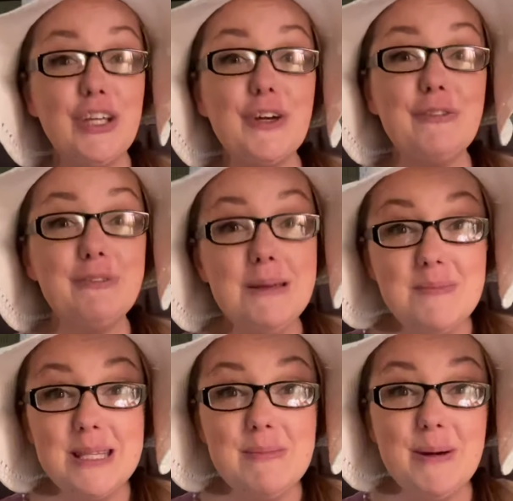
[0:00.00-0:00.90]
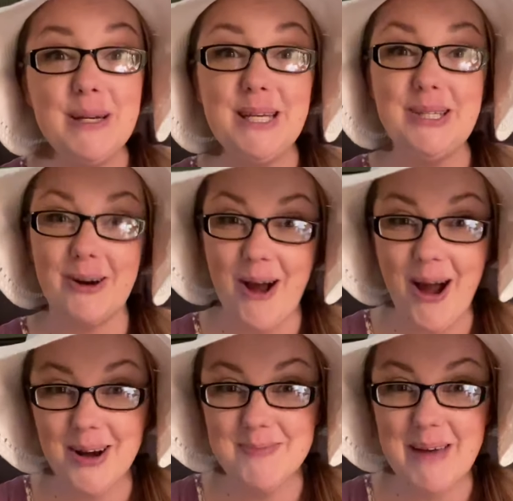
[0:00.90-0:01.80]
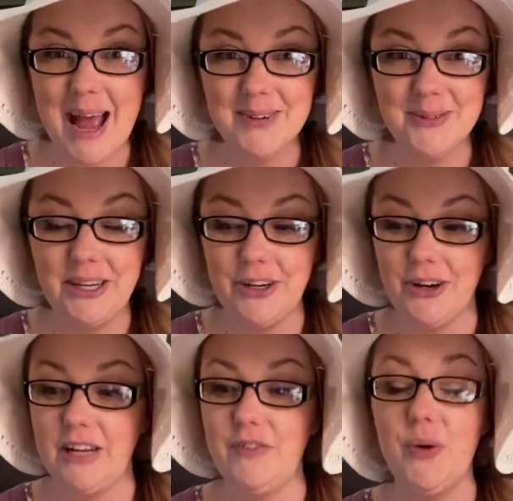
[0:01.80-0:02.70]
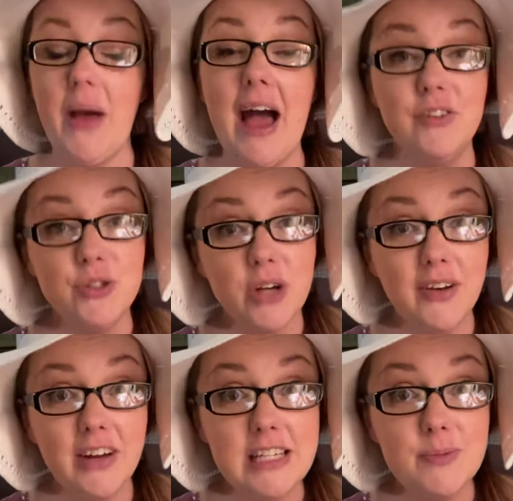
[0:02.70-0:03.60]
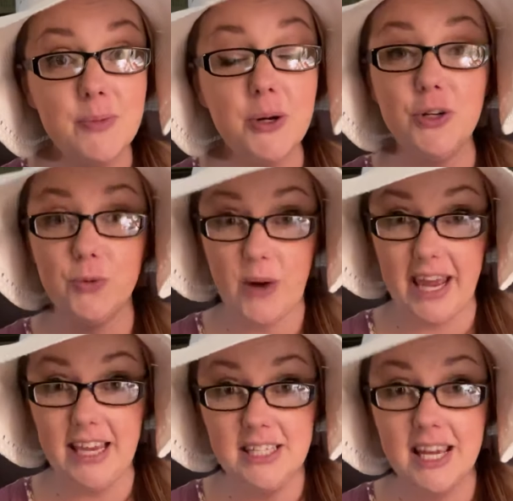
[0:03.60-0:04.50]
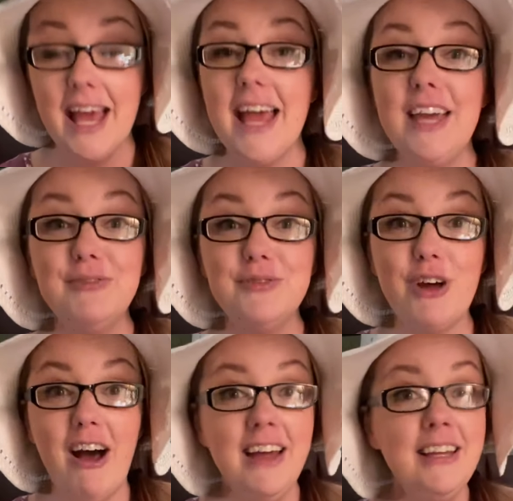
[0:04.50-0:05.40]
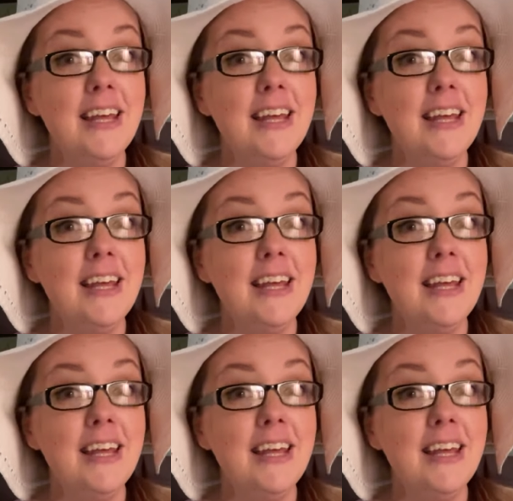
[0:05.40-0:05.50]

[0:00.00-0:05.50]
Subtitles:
your flimsy book, and your hardback reader. And if you have a dry erase board, great. If not,